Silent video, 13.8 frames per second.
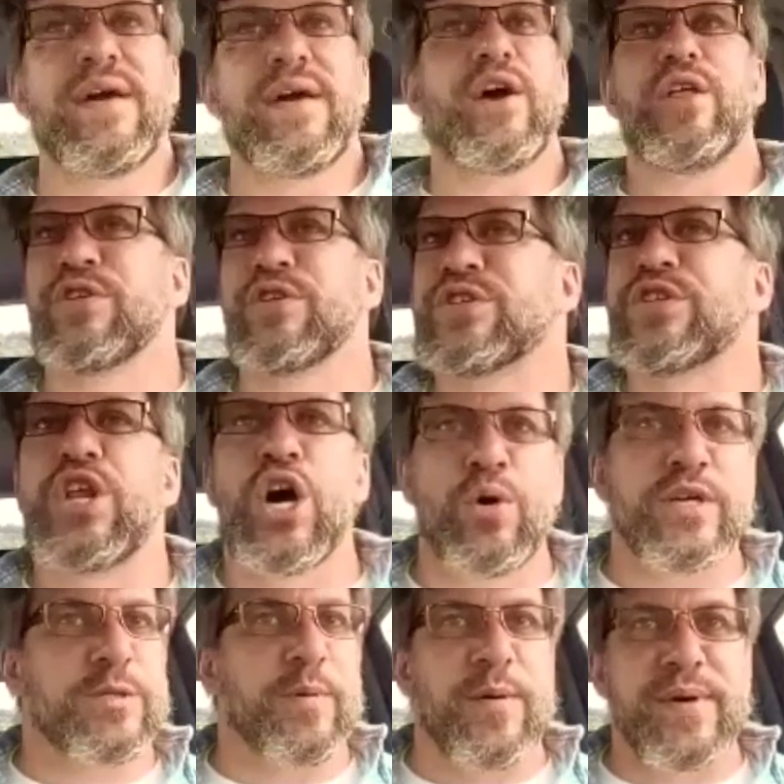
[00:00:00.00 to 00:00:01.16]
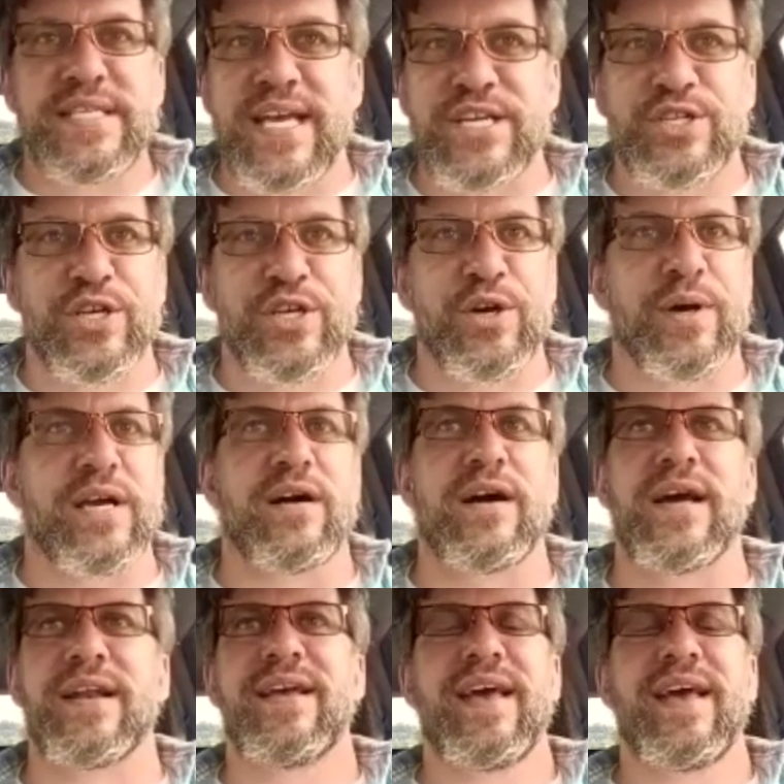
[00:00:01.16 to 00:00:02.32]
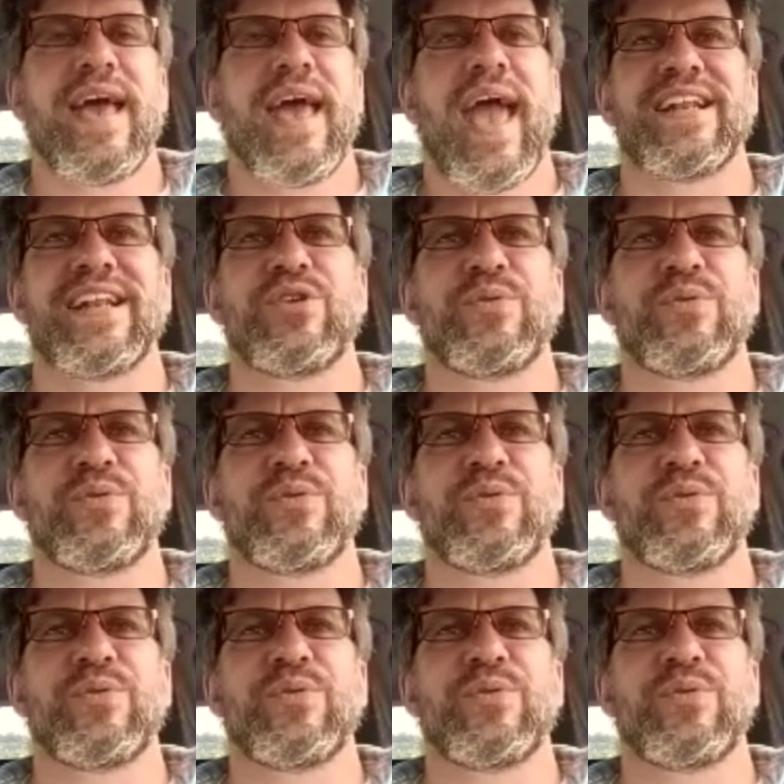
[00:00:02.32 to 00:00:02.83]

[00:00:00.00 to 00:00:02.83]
There's no experimentation going on. And you